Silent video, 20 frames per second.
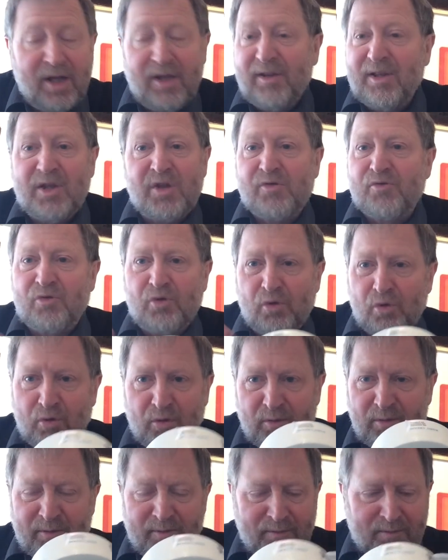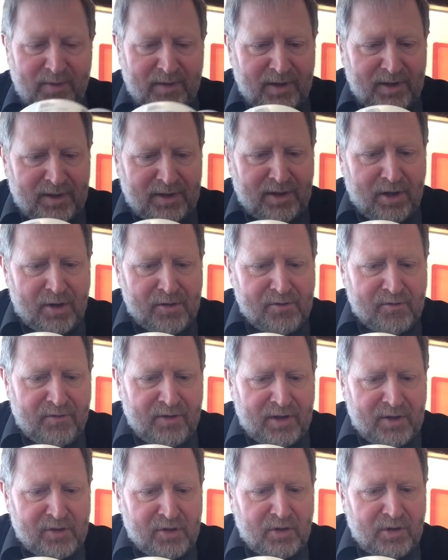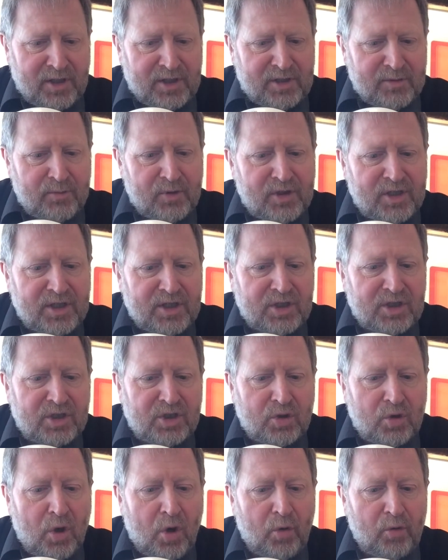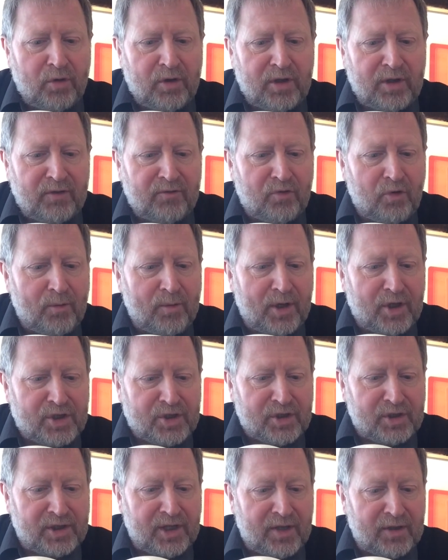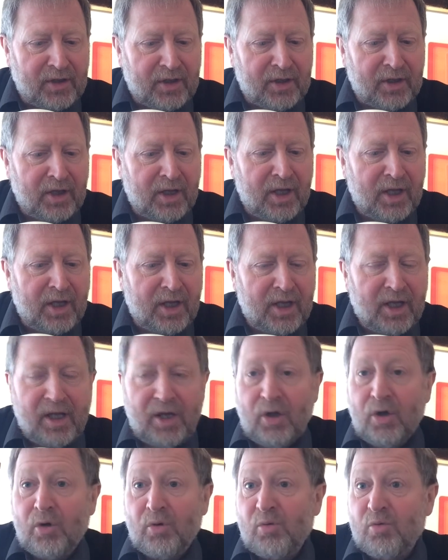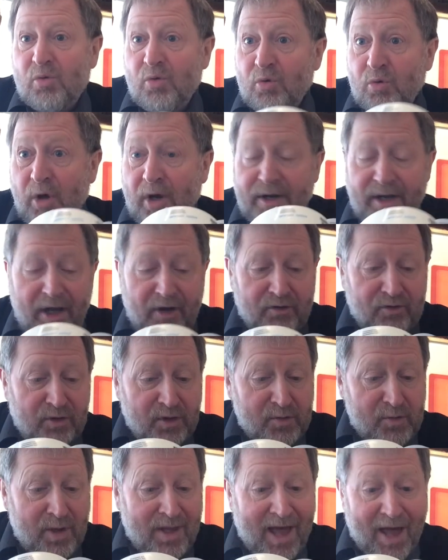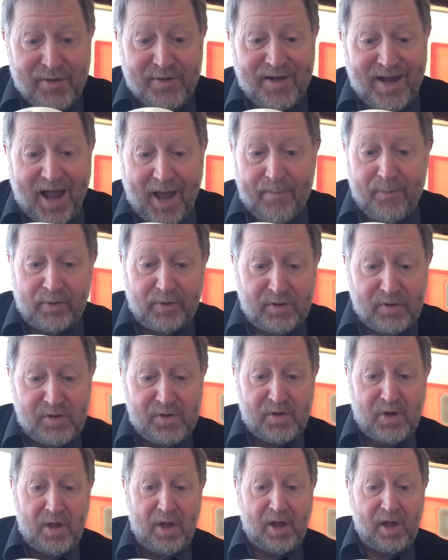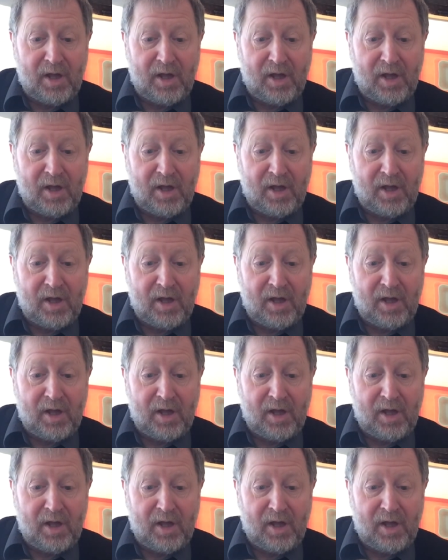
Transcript: These are all the kinds of things you need to put in to hold the formulation together, all quite natural as well, as it happens.